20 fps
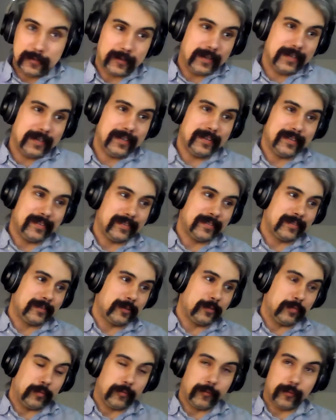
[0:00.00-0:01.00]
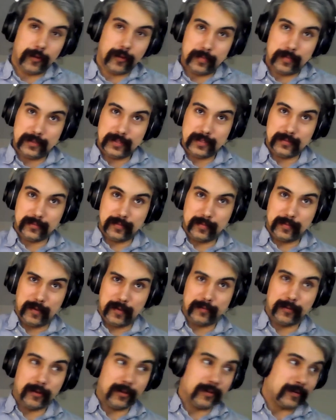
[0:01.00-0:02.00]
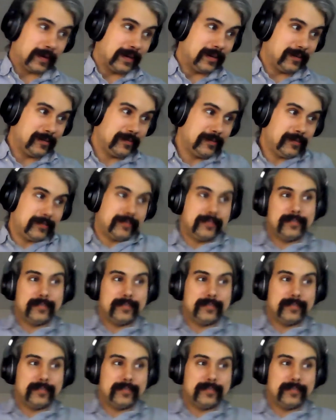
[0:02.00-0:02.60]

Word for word: great good performances from all around.